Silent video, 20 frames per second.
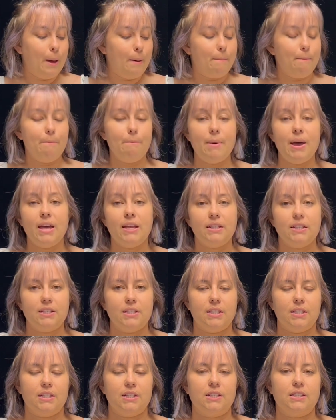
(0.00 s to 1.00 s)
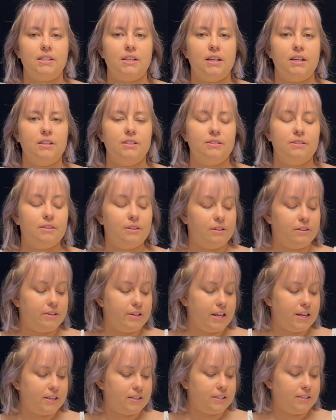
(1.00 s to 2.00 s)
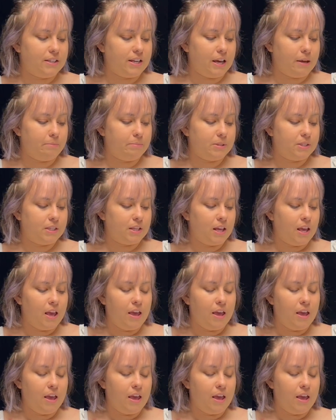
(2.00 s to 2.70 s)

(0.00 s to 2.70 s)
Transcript: met to discuss their next steps.